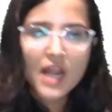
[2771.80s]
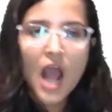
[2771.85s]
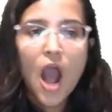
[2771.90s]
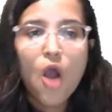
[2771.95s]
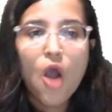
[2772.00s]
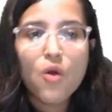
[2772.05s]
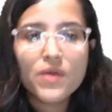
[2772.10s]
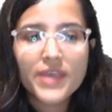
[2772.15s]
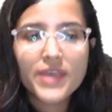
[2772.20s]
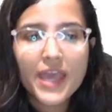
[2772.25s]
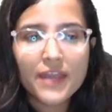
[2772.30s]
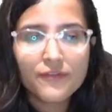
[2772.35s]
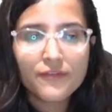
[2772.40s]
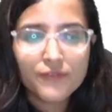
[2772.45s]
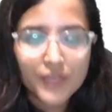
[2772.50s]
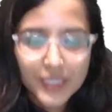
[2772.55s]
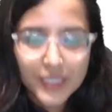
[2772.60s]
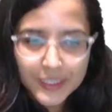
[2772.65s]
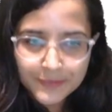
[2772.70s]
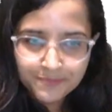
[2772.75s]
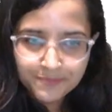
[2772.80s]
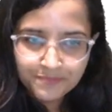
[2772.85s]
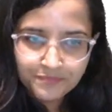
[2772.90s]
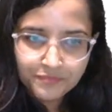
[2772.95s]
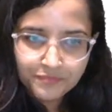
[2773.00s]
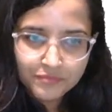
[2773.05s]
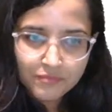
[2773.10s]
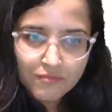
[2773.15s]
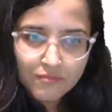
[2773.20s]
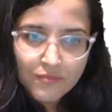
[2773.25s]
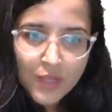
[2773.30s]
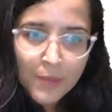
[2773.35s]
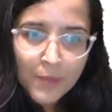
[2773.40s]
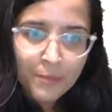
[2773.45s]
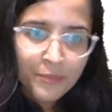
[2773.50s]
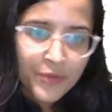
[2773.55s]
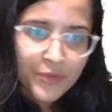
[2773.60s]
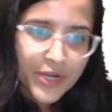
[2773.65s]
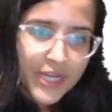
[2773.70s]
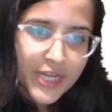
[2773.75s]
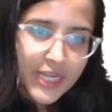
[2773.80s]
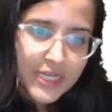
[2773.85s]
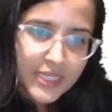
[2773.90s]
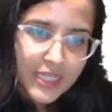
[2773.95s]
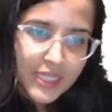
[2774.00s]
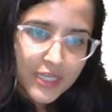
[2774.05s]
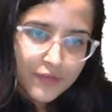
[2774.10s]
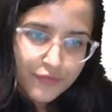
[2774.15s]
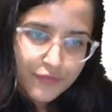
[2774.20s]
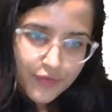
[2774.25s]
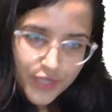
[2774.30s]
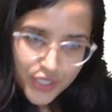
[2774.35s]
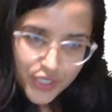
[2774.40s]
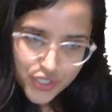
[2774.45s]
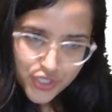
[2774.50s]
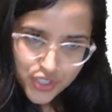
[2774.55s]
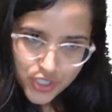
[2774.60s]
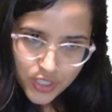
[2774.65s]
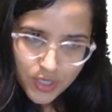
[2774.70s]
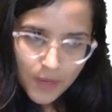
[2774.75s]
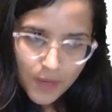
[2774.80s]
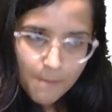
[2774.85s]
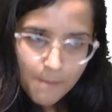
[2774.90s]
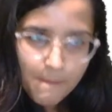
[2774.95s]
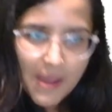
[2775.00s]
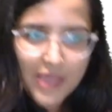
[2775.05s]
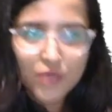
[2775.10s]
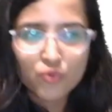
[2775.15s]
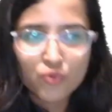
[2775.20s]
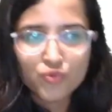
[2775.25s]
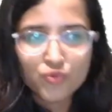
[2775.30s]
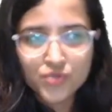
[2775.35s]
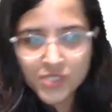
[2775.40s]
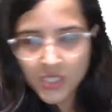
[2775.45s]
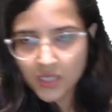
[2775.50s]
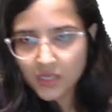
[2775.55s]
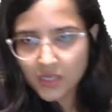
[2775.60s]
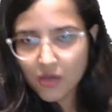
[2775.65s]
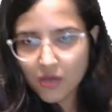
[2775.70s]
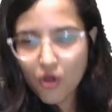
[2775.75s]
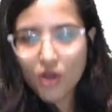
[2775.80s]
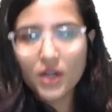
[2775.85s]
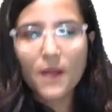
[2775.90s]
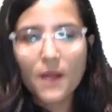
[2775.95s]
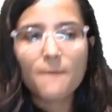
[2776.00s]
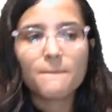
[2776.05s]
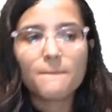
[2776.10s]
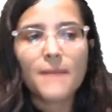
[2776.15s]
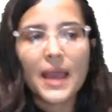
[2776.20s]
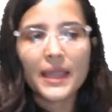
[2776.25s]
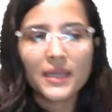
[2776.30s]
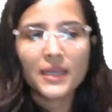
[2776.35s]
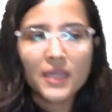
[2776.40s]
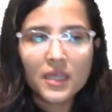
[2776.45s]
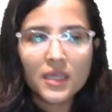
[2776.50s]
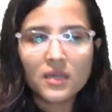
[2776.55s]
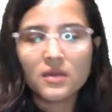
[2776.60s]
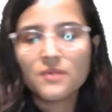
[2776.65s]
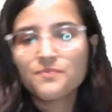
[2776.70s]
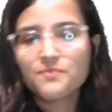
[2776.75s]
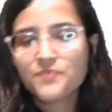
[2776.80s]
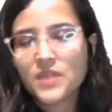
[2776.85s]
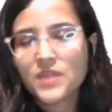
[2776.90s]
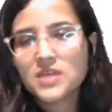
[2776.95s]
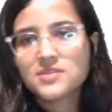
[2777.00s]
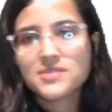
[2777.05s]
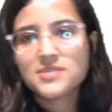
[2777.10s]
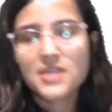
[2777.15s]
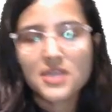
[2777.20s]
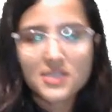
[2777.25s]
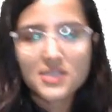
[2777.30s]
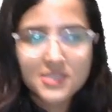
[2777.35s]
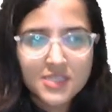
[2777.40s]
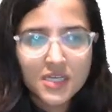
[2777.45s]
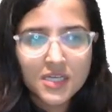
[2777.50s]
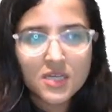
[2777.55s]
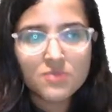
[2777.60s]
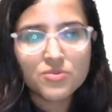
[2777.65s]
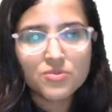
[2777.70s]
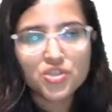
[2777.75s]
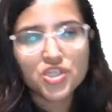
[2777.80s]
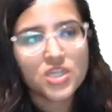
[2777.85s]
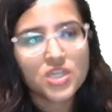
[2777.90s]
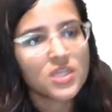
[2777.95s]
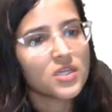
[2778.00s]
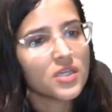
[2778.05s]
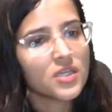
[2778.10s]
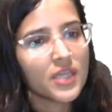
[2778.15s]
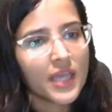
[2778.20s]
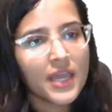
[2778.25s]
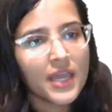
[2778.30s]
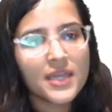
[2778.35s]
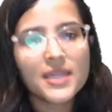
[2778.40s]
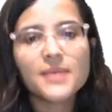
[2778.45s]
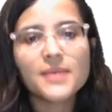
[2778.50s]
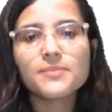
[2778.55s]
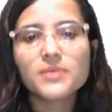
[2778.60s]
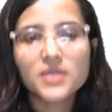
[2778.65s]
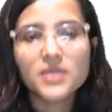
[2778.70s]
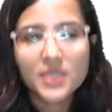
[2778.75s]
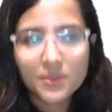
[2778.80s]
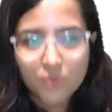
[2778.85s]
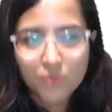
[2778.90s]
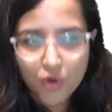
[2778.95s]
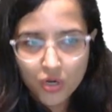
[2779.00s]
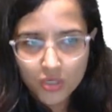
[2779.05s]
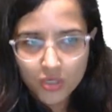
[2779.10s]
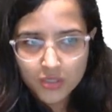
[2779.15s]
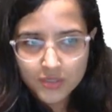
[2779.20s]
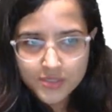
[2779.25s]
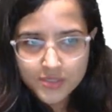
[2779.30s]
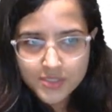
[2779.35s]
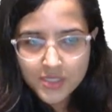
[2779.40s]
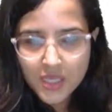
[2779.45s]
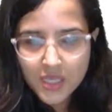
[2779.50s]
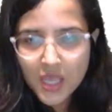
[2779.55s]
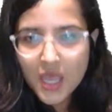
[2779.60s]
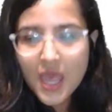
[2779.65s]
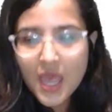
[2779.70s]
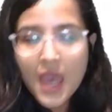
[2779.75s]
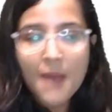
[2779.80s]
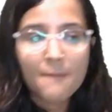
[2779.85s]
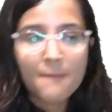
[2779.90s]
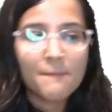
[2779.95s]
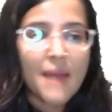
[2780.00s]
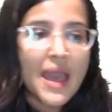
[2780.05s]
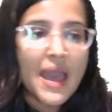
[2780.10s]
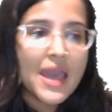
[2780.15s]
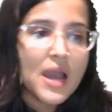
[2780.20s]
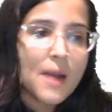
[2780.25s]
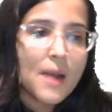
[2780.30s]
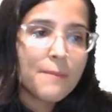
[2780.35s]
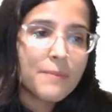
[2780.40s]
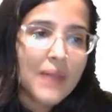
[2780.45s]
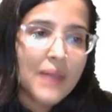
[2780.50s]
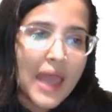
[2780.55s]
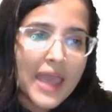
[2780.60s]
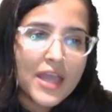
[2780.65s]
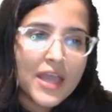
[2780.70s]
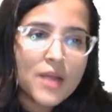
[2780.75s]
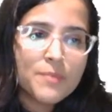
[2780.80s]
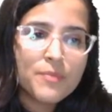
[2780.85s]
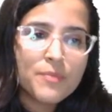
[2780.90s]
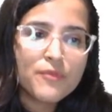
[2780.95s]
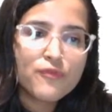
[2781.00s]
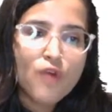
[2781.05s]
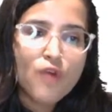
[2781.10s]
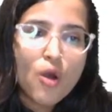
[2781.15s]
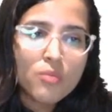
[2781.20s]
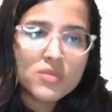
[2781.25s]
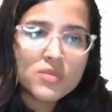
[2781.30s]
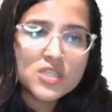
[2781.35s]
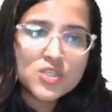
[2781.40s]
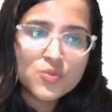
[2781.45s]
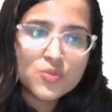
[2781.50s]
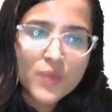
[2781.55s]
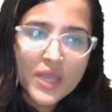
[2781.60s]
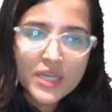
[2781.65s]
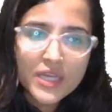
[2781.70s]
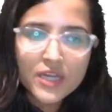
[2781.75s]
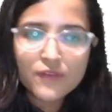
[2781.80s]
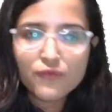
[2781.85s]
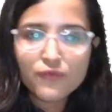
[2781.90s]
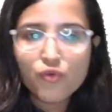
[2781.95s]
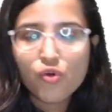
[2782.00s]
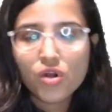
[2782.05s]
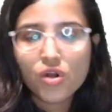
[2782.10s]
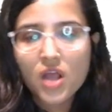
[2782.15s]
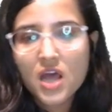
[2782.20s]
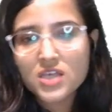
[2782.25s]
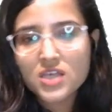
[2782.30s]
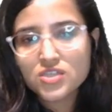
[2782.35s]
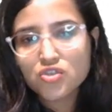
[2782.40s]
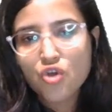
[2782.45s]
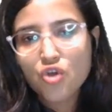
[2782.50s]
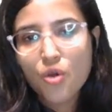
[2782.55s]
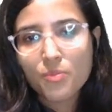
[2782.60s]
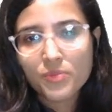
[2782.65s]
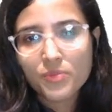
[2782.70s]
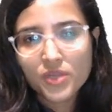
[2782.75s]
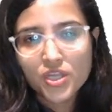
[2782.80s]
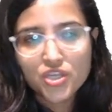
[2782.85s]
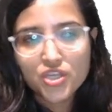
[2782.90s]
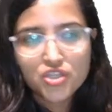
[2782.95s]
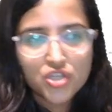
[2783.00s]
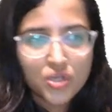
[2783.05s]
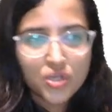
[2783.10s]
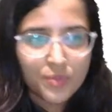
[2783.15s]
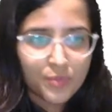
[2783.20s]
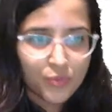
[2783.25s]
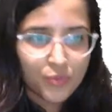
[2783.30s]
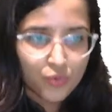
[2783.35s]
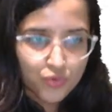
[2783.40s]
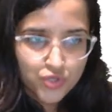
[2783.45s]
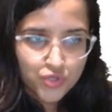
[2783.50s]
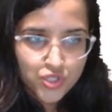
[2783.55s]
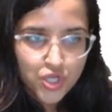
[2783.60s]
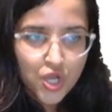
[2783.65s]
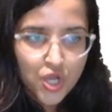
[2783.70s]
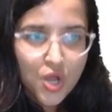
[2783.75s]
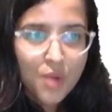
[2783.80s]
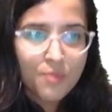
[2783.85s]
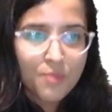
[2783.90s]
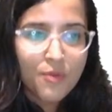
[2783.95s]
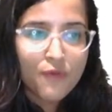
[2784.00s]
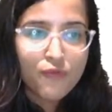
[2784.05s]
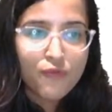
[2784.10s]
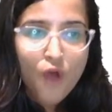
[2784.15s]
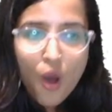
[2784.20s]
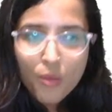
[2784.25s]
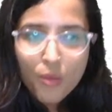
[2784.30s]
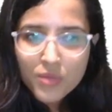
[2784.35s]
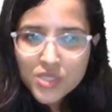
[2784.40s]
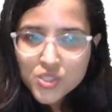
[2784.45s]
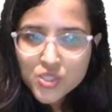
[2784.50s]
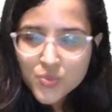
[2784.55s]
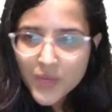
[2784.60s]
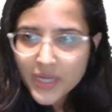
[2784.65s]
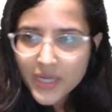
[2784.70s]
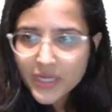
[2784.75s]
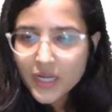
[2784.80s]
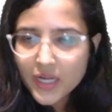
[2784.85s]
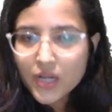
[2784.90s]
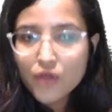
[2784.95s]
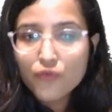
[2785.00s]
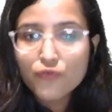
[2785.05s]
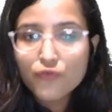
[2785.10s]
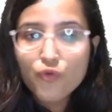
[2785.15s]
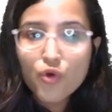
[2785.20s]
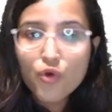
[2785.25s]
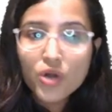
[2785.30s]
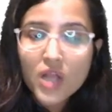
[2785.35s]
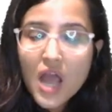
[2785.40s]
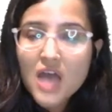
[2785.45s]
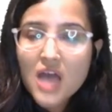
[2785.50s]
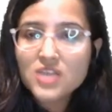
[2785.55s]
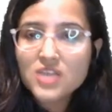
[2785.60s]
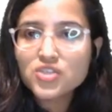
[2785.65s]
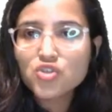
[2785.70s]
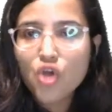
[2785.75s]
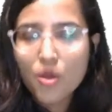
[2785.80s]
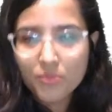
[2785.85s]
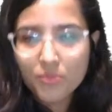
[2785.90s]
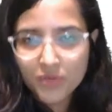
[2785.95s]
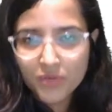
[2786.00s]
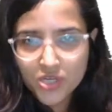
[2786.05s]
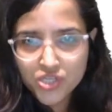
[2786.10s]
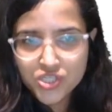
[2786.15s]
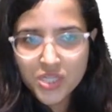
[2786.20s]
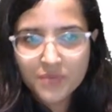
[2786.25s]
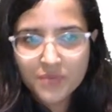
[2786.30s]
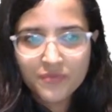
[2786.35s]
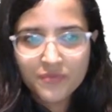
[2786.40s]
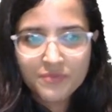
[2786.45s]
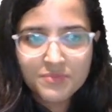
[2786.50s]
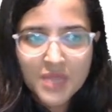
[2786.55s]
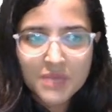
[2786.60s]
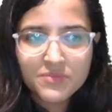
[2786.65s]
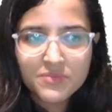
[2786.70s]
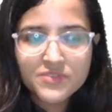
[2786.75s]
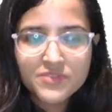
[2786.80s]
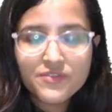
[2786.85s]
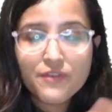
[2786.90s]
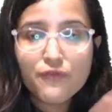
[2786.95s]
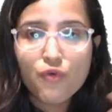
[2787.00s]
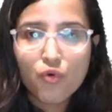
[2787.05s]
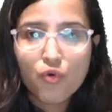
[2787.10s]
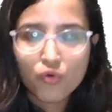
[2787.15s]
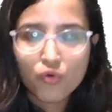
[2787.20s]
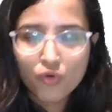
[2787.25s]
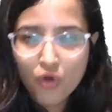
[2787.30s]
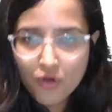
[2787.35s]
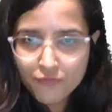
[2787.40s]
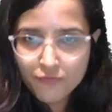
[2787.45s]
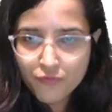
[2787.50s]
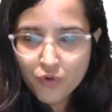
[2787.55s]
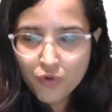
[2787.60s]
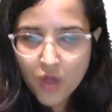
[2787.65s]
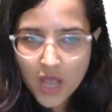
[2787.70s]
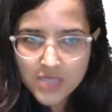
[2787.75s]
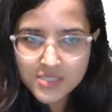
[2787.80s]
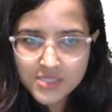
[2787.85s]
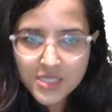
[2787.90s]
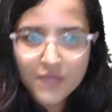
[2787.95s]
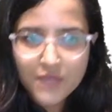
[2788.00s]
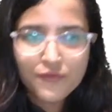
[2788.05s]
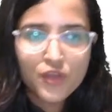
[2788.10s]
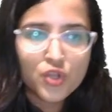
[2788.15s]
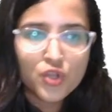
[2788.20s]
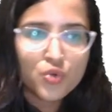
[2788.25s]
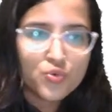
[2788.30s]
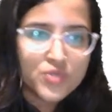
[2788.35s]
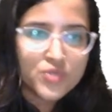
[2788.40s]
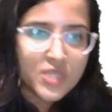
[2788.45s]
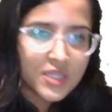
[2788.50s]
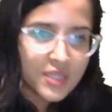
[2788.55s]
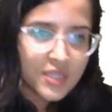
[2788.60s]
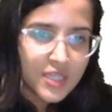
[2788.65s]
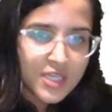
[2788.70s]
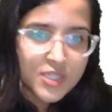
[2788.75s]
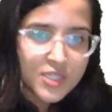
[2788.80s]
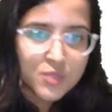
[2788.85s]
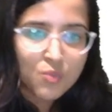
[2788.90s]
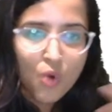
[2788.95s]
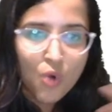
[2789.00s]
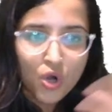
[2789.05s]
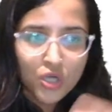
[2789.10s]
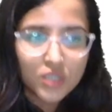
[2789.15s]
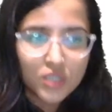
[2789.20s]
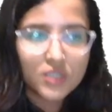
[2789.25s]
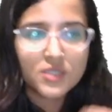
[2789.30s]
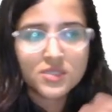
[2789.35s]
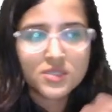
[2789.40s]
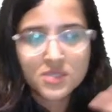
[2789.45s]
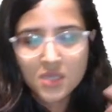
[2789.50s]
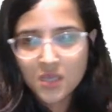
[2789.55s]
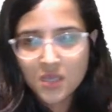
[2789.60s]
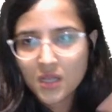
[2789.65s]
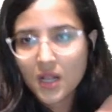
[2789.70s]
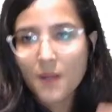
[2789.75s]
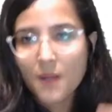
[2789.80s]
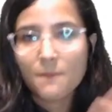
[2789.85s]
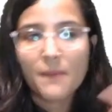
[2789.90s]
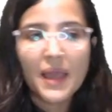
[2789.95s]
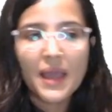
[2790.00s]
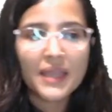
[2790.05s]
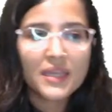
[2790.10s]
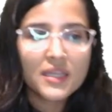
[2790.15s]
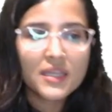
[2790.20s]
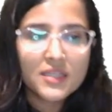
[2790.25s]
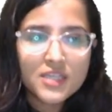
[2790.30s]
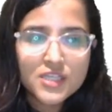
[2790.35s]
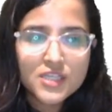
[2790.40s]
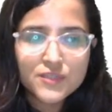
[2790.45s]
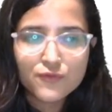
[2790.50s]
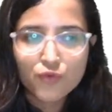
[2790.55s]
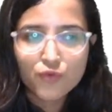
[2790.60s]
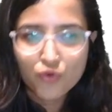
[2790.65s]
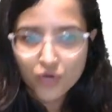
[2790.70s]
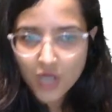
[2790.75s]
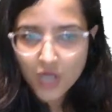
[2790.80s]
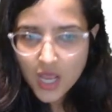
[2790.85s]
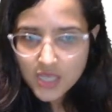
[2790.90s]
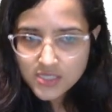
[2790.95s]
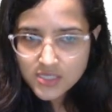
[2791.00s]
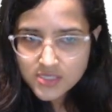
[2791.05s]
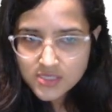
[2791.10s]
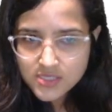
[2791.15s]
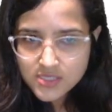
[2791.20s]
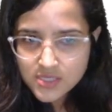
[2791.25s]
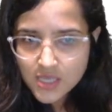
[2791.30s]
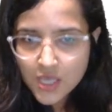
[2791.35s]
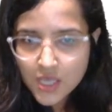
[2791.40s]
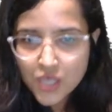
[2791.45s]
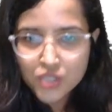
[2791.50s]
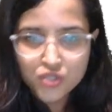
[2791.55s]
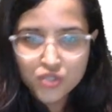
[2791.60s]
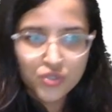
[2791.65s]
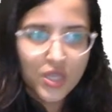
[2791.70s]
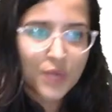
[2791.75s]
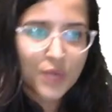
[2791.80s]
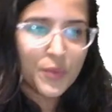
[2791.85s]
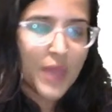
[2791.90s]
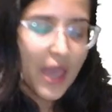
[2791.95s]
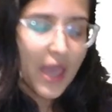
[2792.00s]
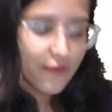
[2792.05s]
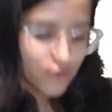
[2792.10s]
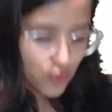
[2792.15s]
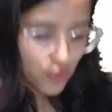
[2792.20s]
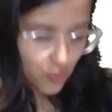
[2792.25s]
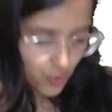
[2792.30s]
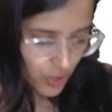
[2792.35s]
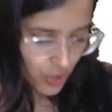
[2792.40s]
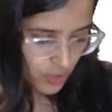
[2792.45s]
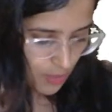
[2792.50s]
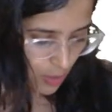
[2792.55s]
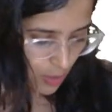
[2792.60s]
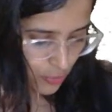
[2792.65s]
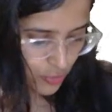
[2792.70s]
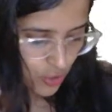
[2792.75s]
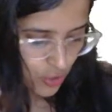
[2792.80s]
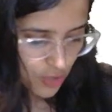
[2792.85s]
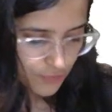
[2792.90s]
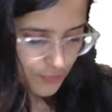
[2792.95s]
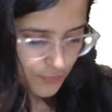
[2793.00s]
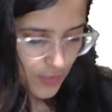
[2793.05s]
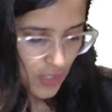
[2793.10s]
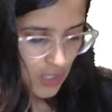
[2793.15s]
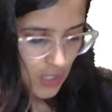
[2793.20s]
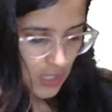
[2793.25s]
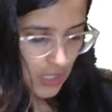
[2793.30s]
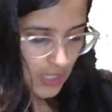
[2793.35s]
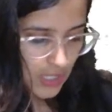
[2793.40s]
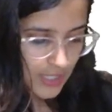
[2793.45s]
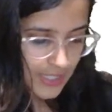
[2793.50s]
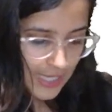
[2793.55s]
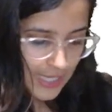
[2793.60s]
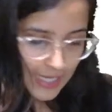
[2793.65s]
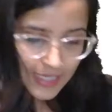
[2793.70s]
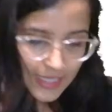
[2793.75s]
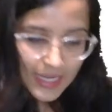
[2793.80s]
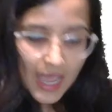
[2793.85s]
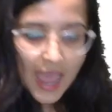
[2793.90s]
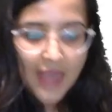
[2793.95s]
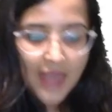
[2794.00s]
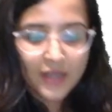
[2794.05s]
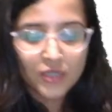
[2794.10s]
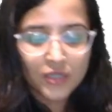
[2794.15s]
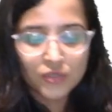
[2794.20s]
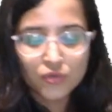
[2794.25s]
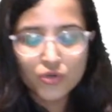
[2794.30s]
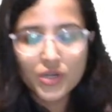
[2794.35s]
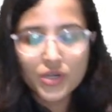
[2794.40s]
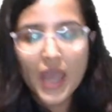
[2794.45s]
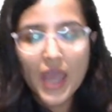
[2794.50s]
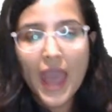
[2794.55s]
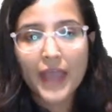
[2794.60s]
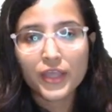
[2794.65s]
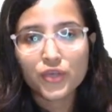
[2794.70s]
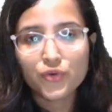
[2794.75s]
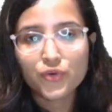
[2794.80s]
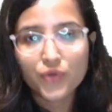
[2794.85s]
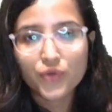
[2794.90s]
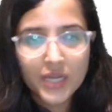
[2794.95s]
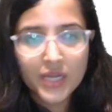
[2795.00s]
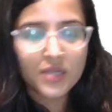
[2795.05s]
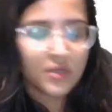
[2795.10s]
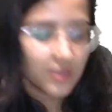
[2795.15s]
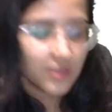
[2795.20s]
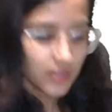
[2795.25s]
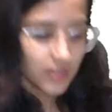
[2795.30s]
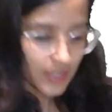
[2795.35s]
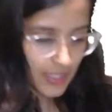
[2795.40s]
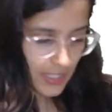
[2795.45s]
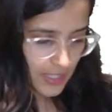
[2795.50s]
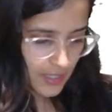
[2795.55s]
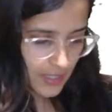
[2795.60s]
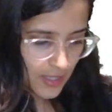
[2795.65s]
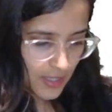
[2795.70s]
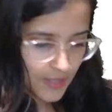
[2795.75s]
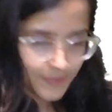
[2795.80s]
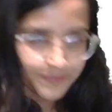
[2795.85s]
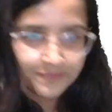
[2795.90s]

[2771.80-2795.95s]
how can we predict inflation by using or combining statistical machine learning and deep learning models by applying a performance weighted forecast combination approach. Performance weighted forecast combination, that means we're forecasting, we're using these models, combining these forecasts so that we have a good amount of data and a good accurate data.